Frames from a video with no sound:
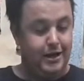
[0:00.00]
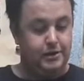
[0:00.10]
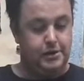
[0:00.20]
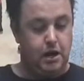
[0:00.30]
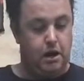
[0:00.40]

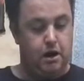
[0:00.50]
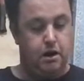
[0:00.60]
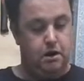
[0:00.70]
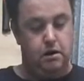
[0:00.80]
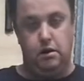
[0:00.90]

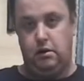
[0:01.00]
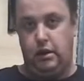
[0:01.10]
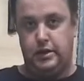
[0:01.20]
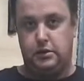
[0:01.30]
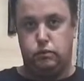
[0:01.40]
So
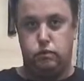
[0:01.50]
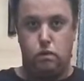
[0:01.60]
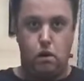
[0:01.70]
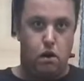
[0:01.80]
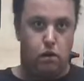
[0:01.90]
let's
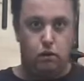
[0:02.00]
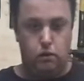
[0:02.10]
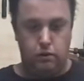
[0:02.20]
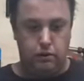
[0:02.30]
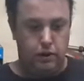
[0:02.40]

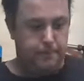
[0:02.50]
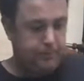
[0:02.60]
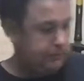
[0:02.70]
roll the clip.